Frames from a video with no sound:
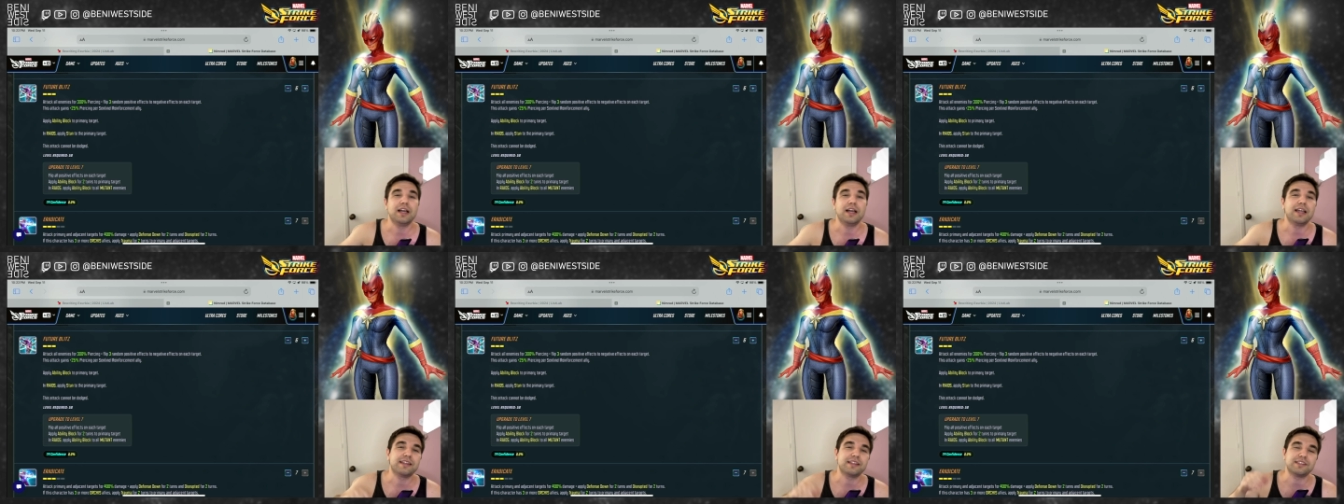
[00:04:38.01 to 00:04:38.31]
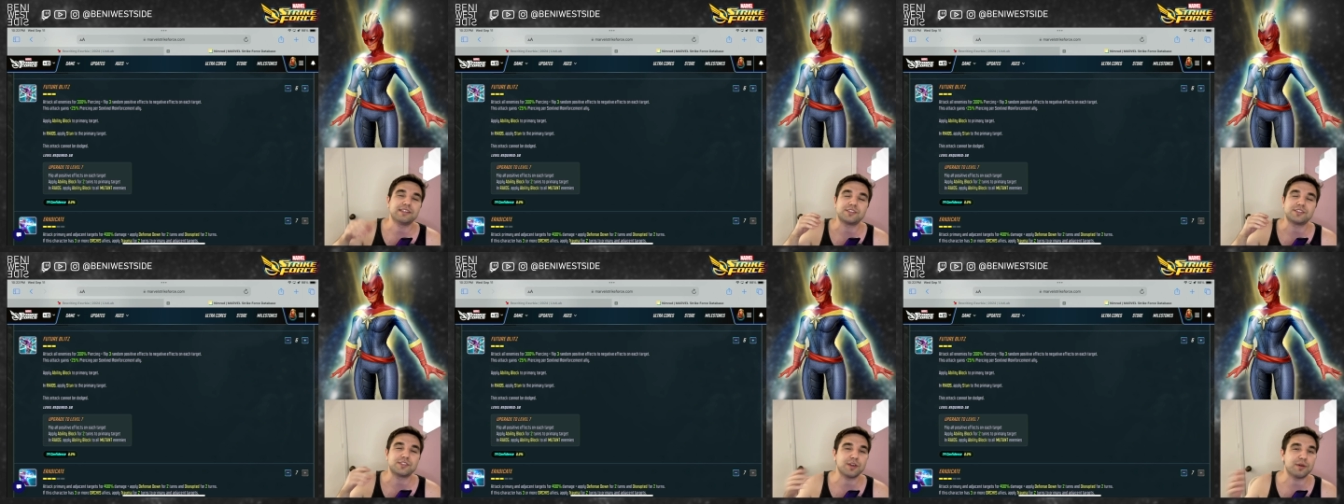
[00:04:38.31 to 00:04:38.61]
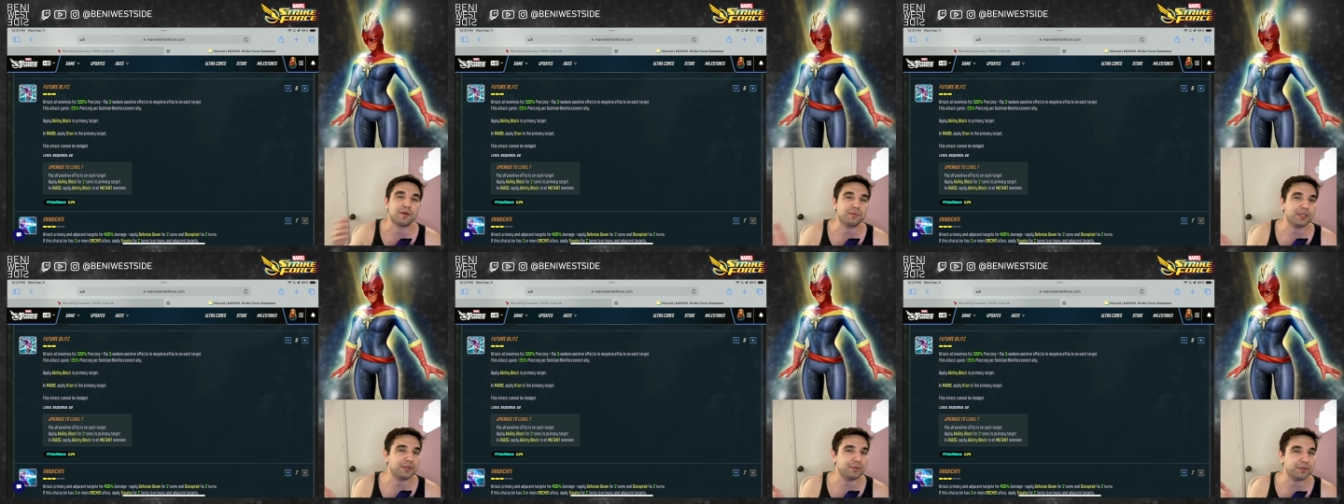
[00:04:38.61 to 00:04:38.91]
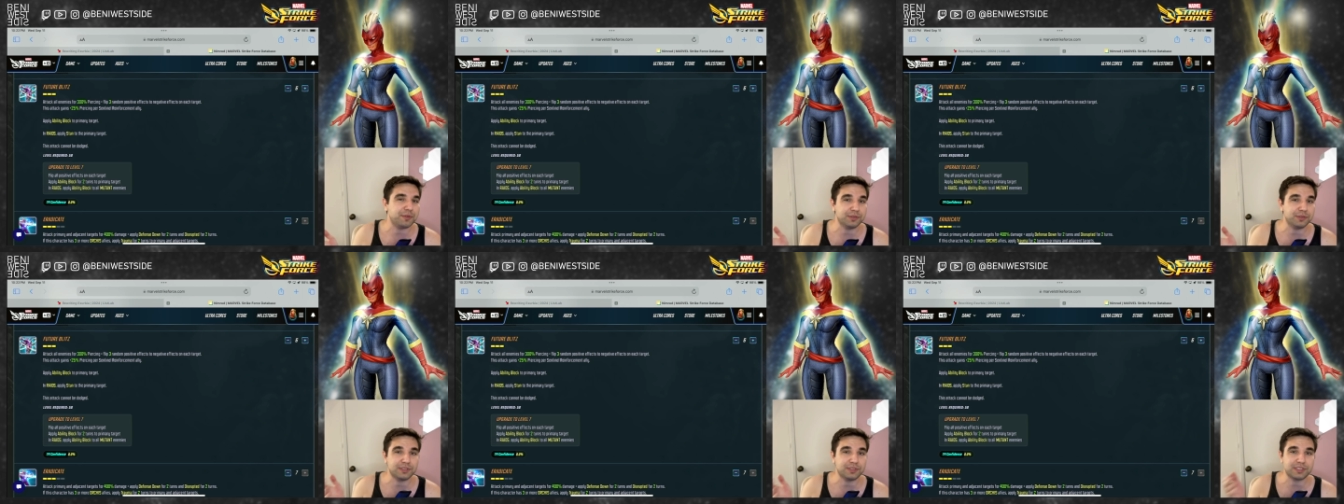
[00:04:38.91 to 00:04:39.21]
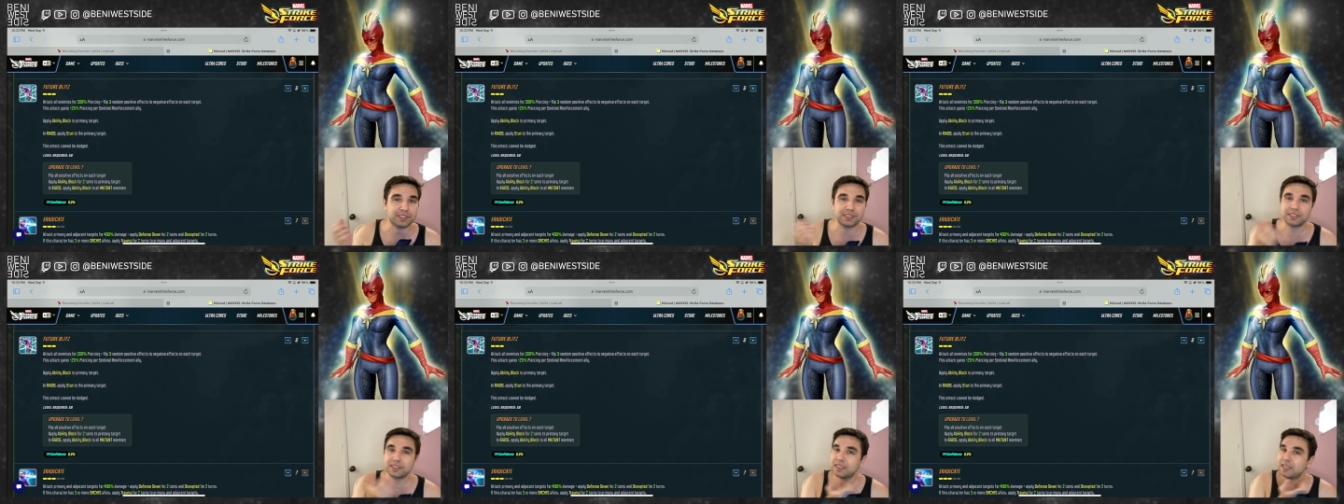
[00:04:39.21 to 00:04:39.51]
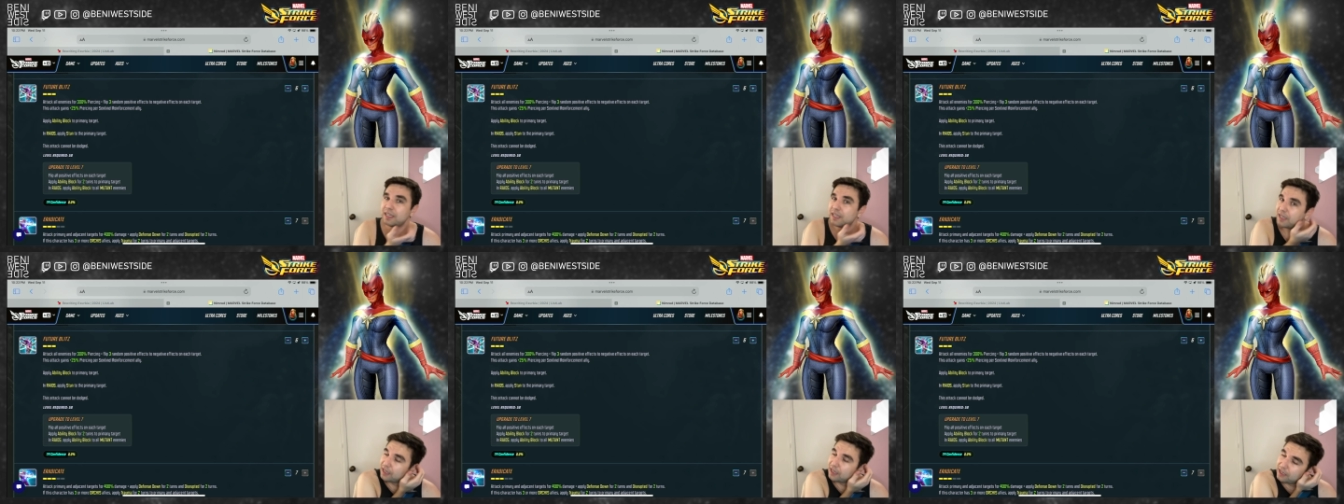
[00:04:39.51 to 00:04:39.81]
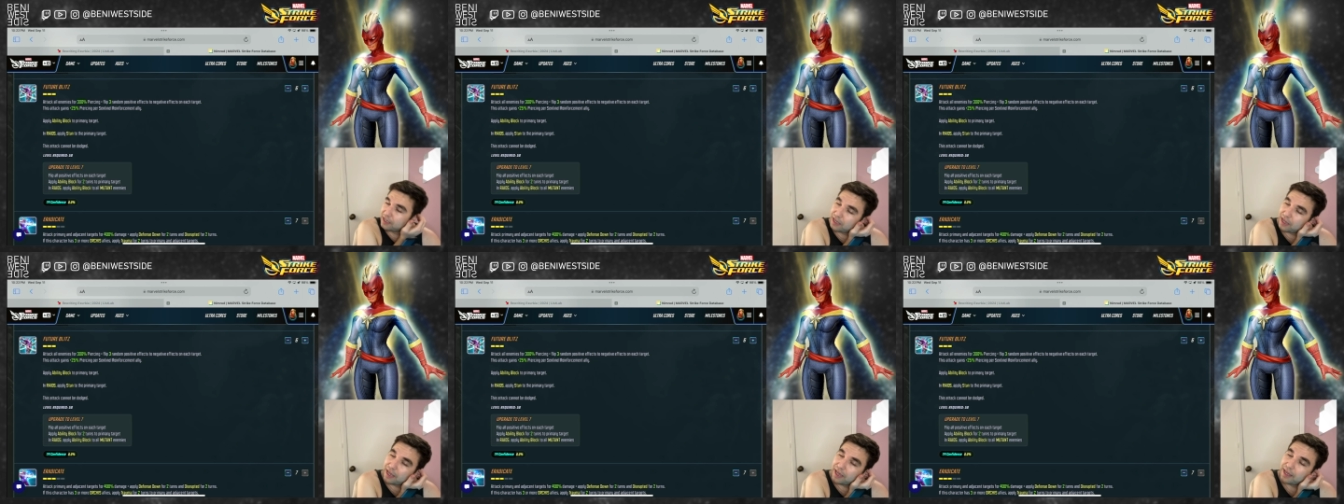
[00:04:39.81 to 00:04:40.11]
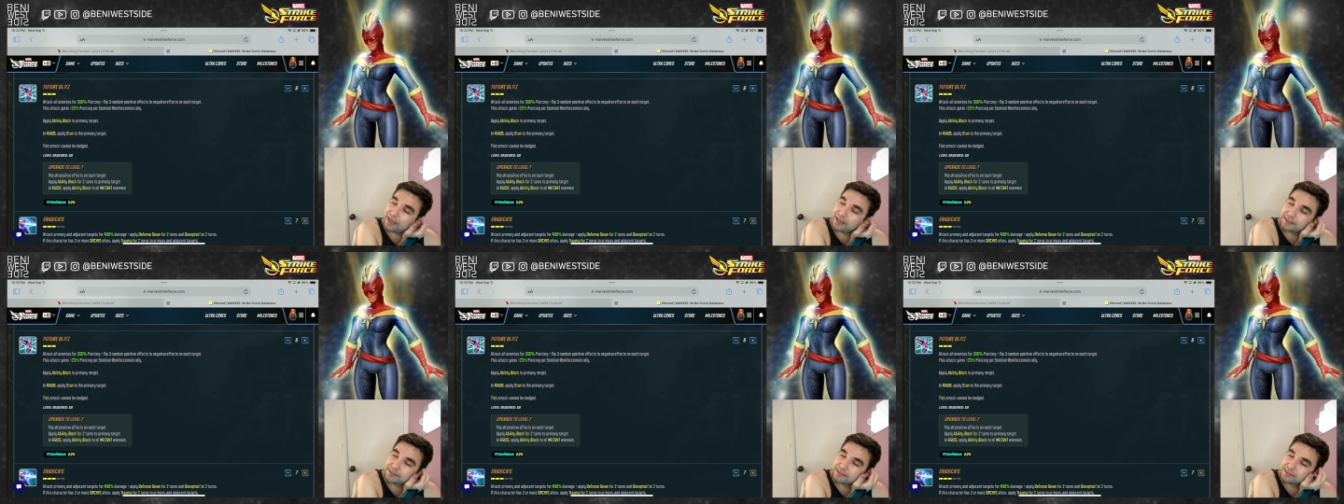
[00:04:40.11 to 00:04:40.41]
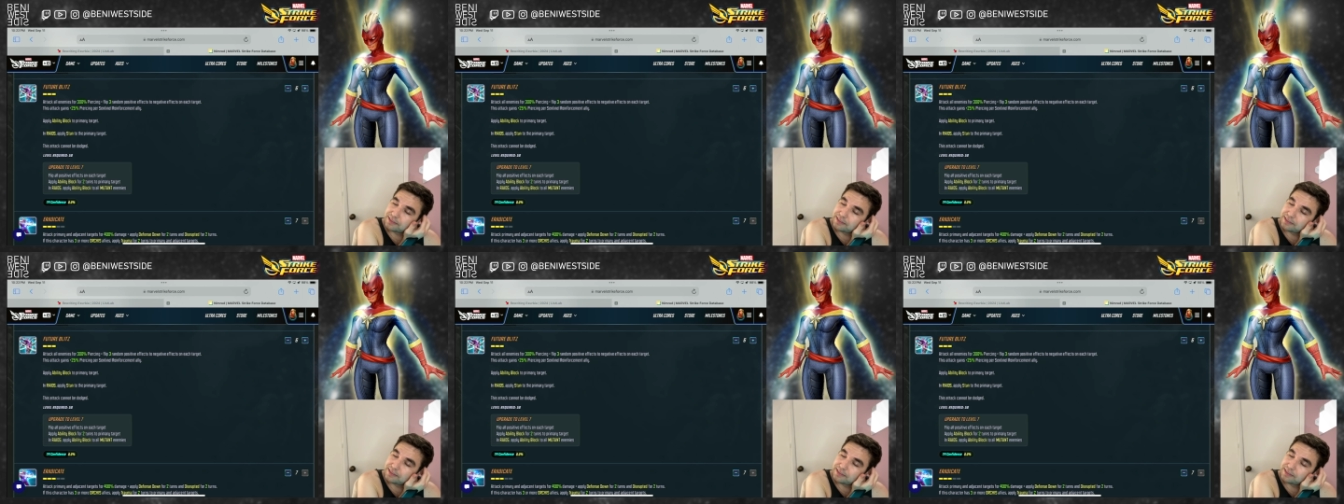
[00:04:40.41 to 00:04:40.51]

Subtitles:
There's so many mutants, and